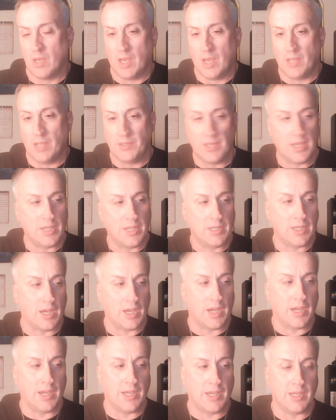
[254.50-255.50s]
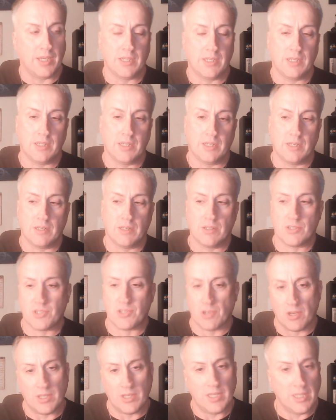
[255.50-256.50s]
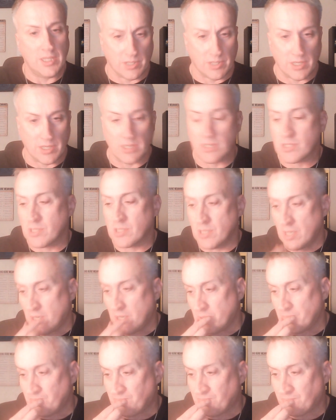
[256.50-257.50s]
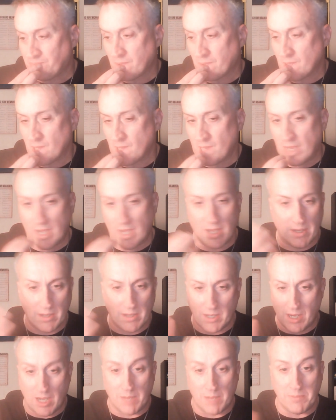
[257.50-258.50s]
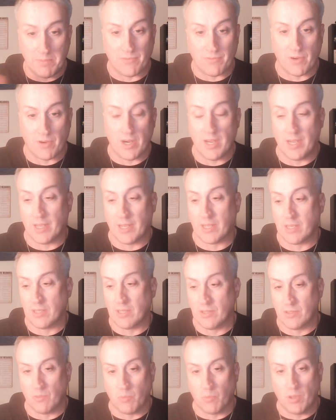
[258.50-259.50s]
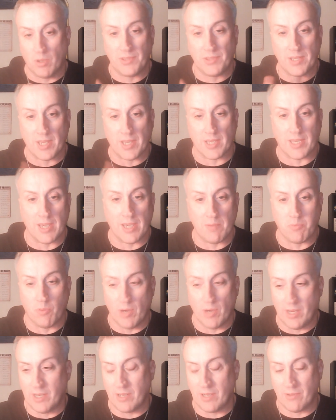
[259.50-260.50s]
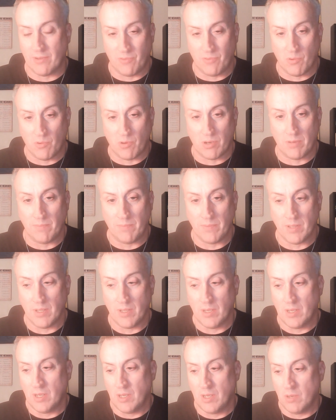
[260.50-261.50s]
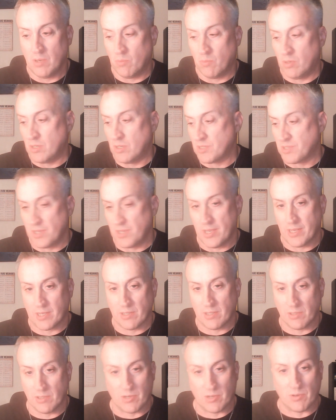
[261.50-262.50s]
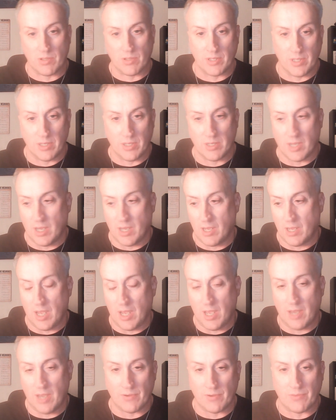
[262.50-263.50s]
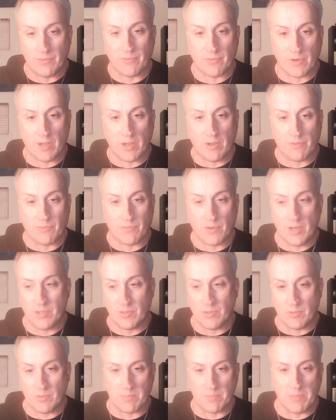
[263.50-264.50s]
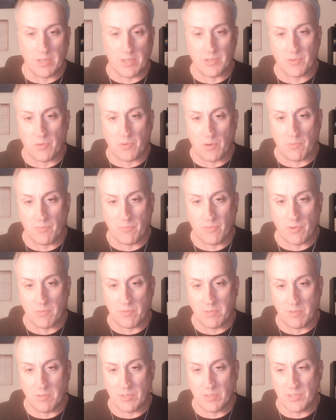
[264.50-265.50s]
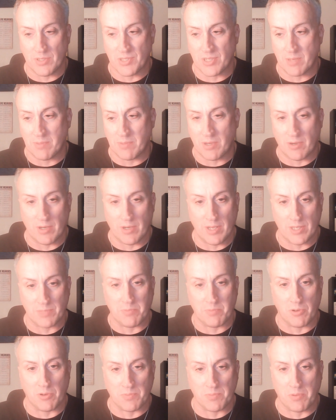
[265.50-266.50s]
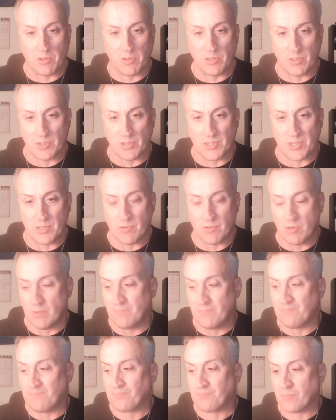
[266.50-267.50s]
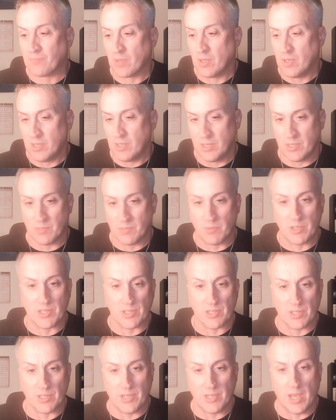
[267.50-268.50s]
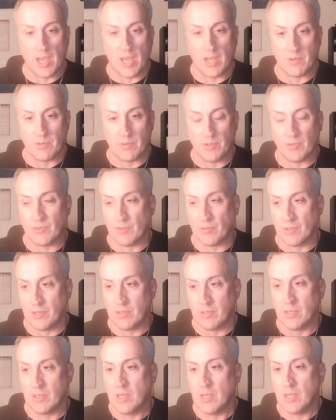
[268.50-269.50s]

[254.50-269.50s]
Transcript: And then I saw healings. Now, I'll be frank, the one thing I kept waiting for was like literally, I, I have a, a, friend who was a mentor for me the seminary, has post polio syndrome. He recently died recently,